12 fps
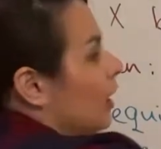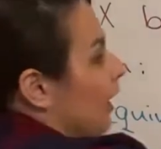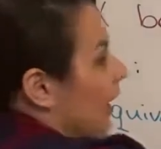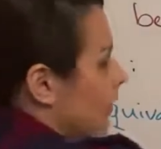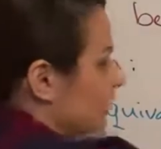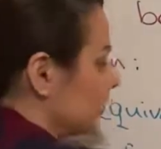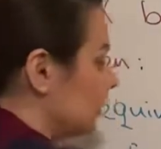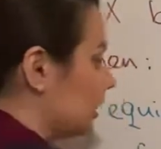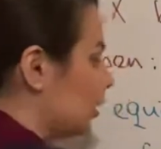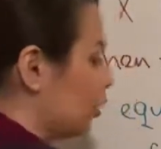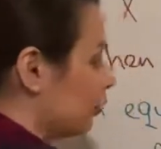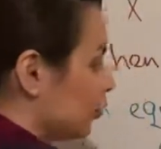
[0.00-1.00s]
and here I
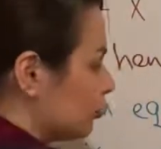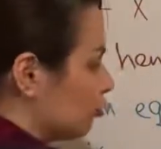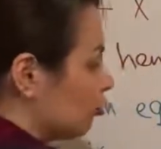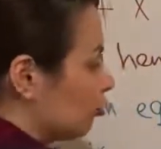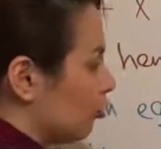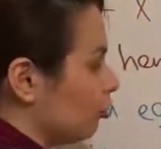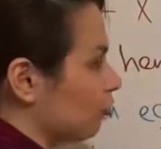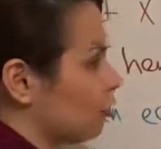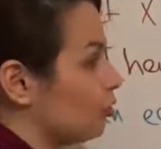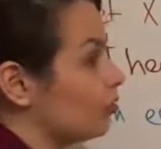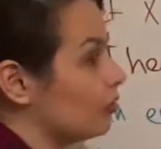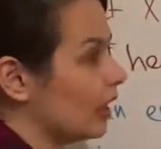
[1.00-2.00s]
want to change it
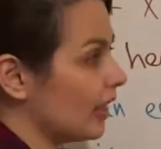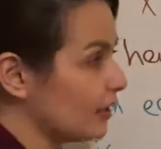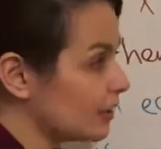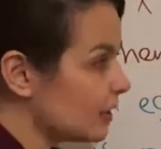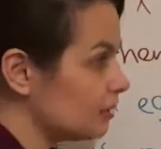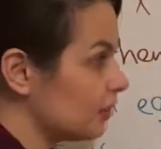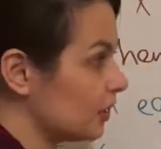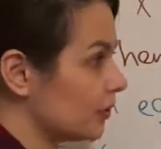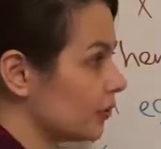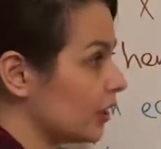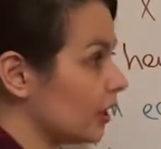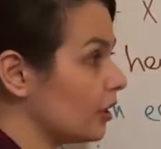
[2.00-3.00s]
to
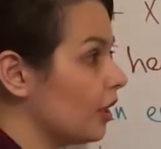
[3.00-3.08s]
asymmetric,